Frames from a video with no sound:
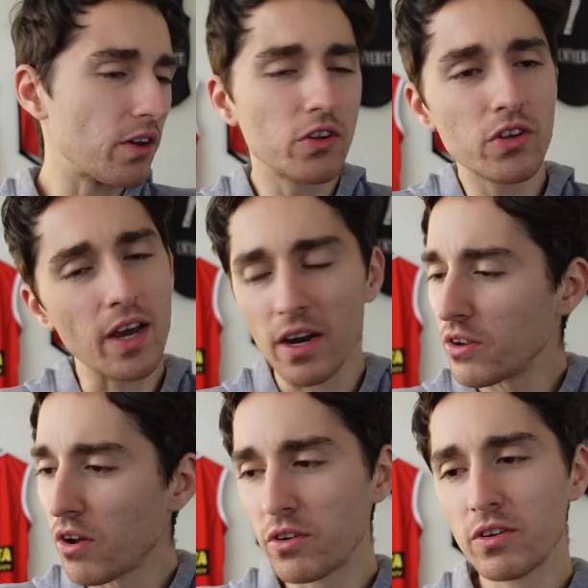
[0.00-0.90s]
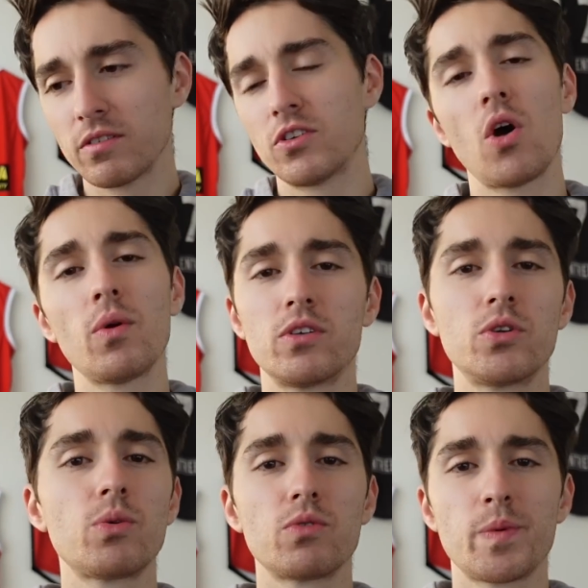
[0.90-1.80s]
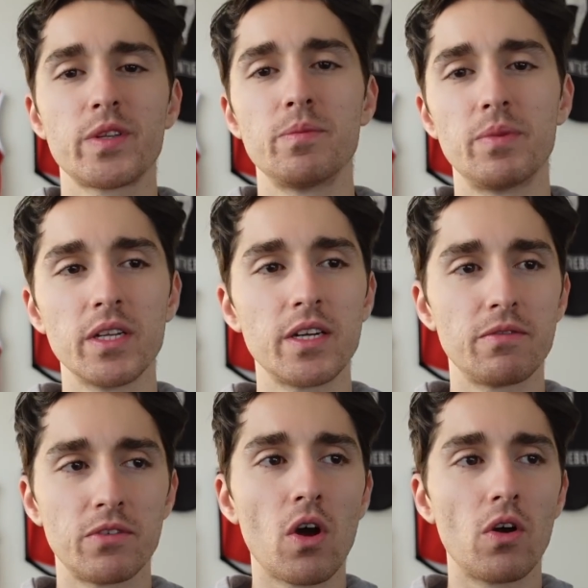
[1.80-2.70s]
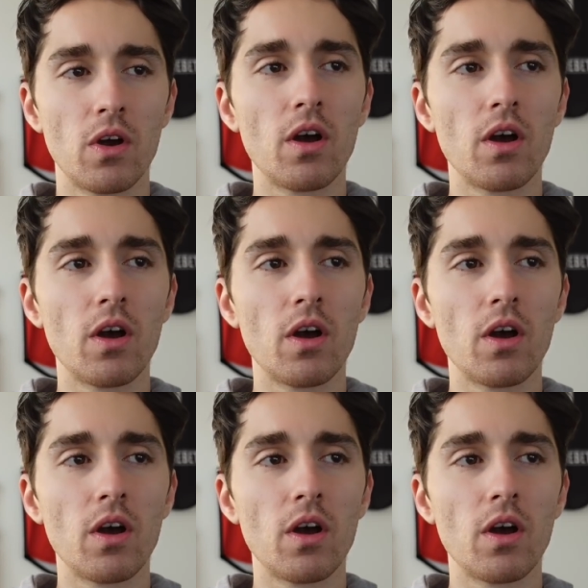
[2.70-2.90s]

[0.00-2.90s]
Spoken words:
No, you get it. No one took responsibility of, no,